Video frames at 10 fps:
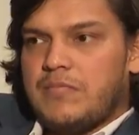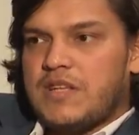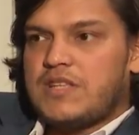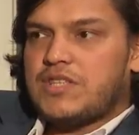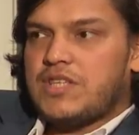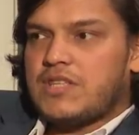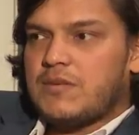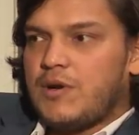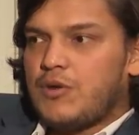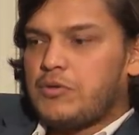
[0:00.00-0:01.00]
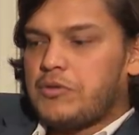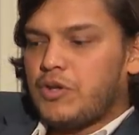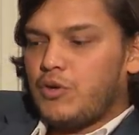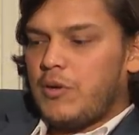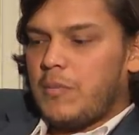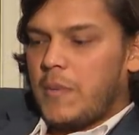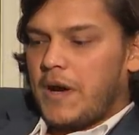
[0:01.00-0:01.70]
it's just about, you know,